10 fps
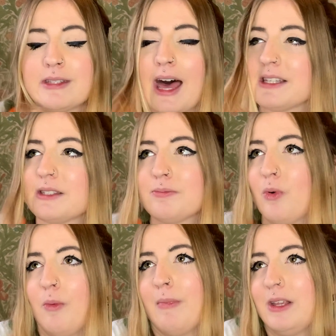that's
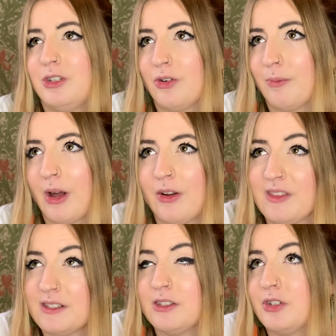what makes you non-binary.
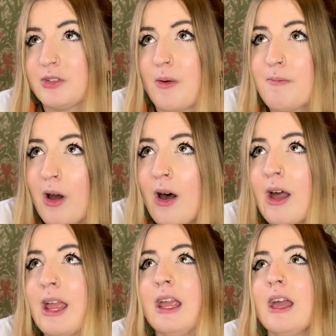This is just my